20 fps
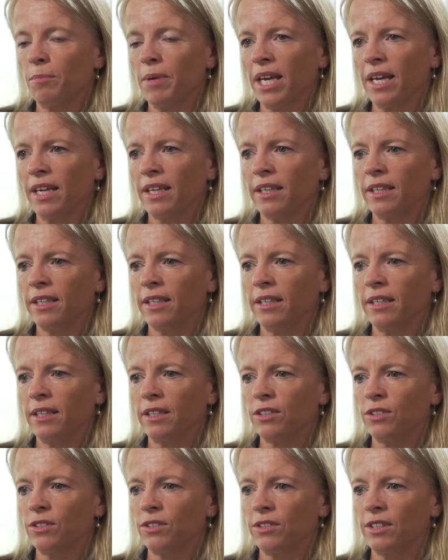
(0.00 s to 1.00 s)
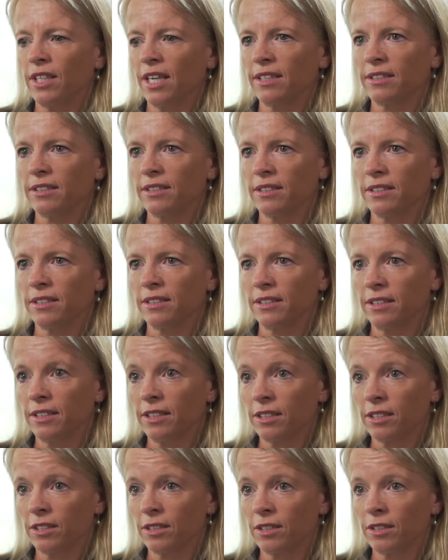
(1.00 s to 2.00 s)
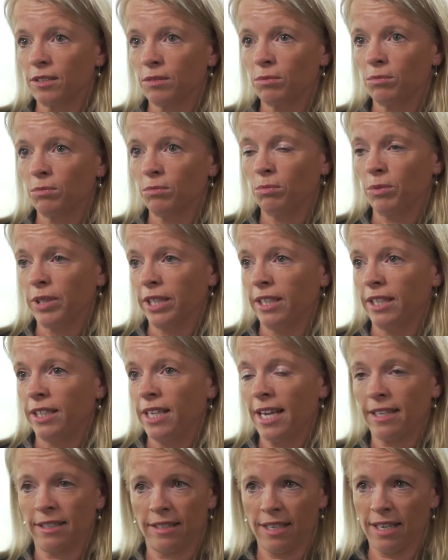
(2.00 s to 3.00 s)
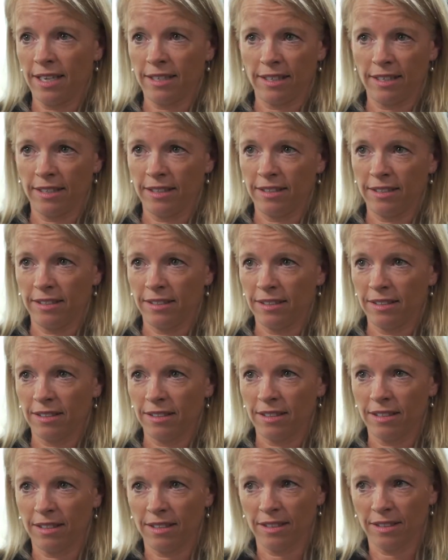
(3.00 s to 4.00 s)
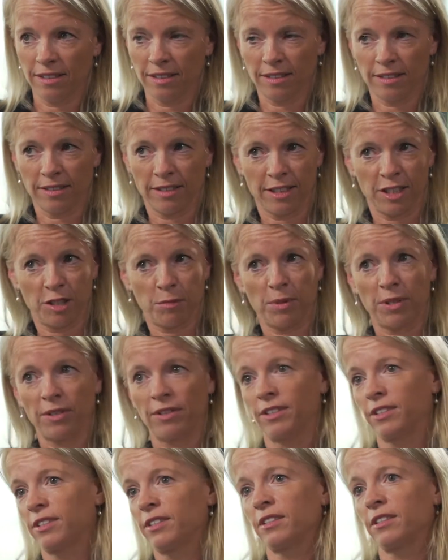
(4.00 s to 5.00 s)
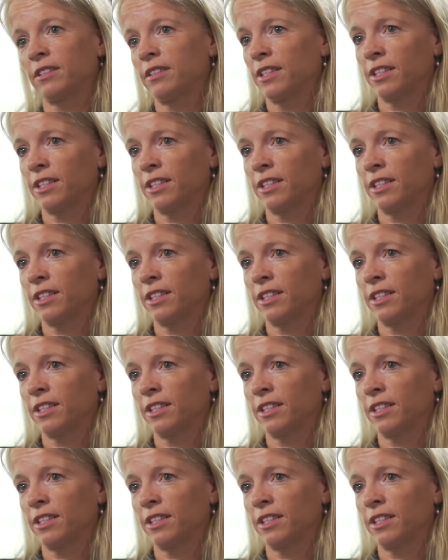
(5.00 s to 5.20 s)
Back in 2006, we hadn't had any experience